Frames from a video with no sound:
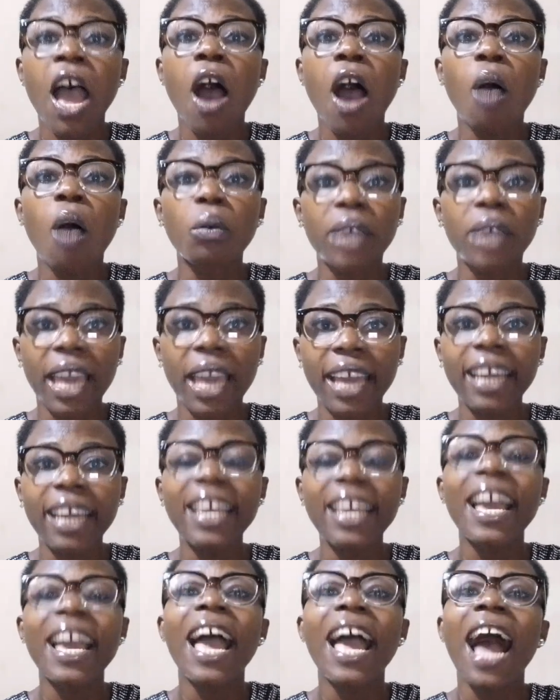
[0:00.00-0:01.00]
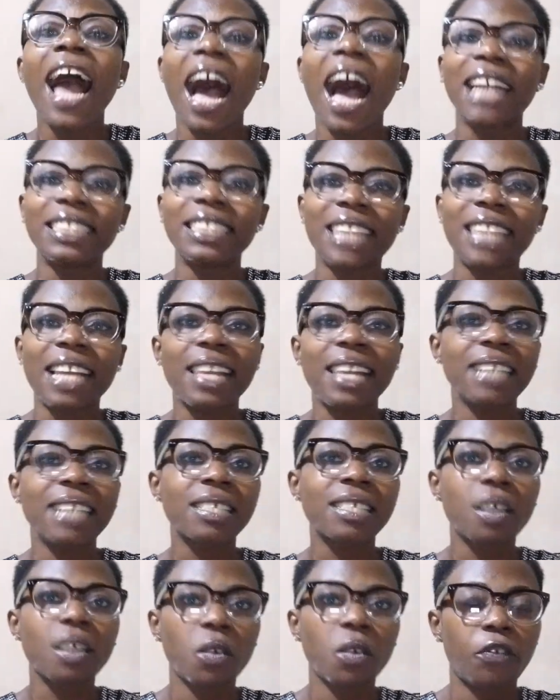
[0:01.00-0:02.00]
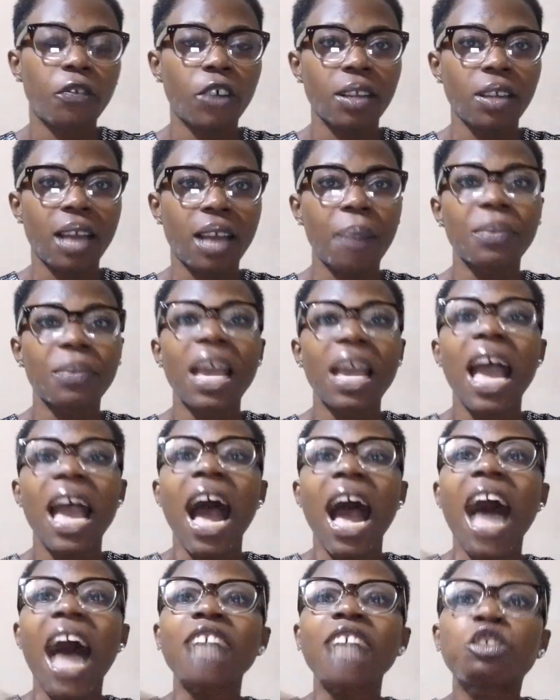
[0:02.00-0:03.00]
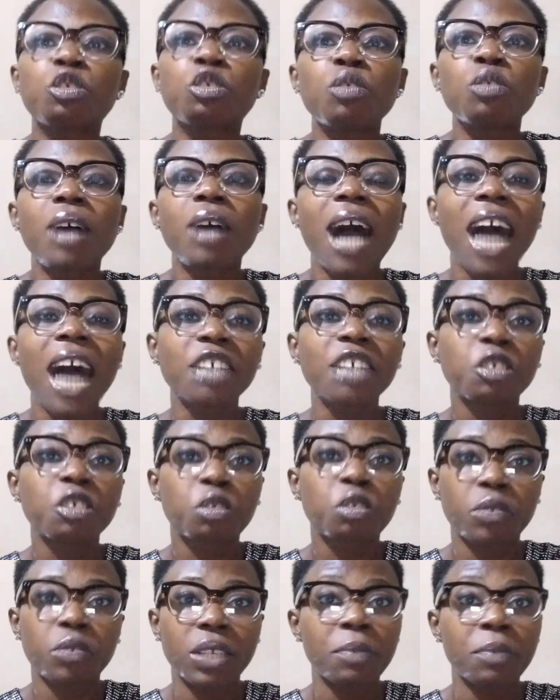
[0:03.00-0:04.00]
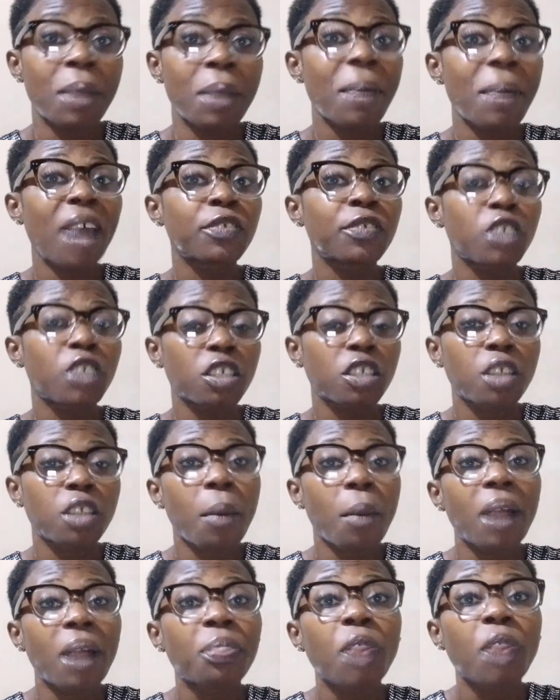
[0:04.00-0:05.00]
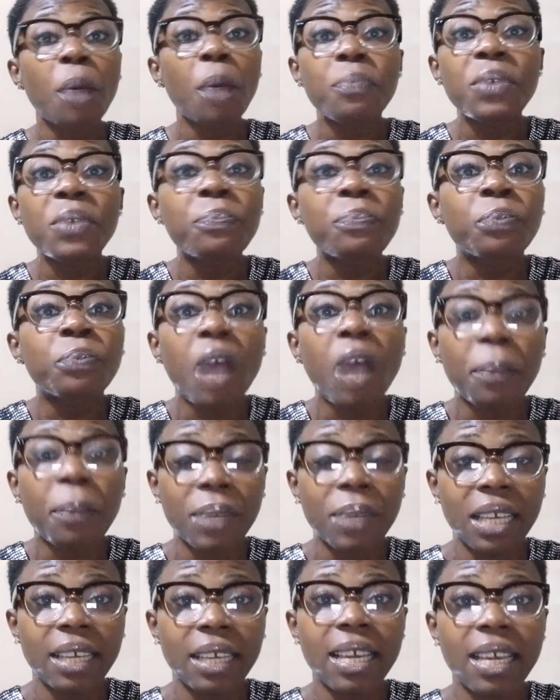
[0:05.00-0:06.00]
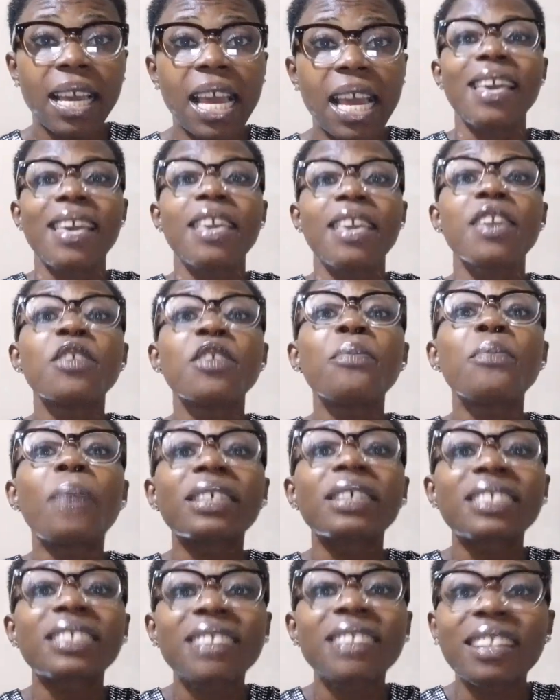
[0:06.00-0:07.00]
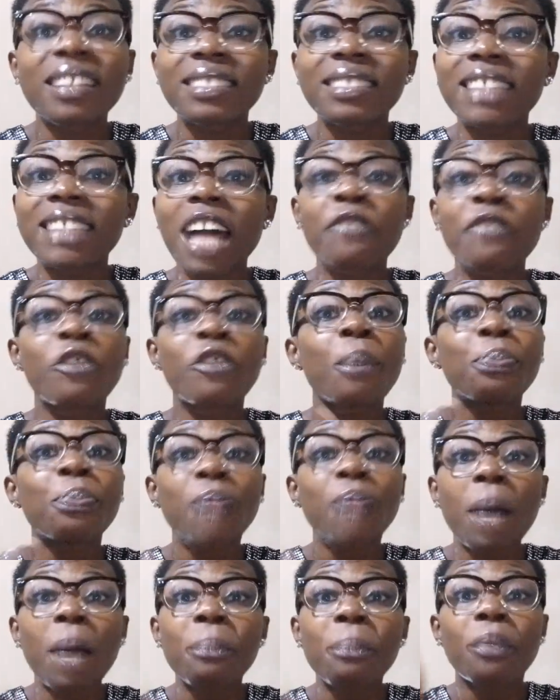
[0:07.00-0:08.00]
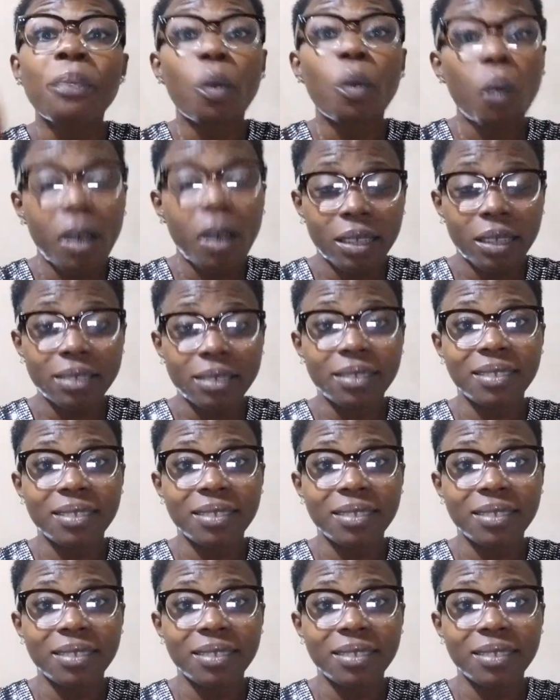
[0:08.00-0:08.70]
Okay, and then let's go further. As you're answering, remember I've talked about numbering properly. You must not start from number 1.